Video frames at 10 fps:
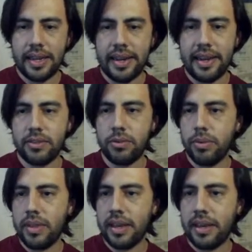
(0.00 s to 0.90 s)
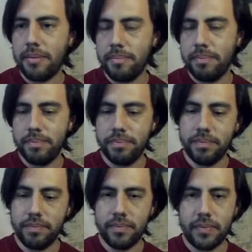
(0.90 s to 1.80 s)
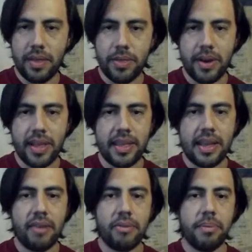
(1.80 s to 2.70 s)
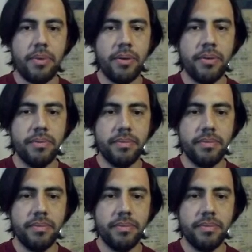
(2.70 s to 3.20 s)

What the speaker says: Let's do the theoretical review.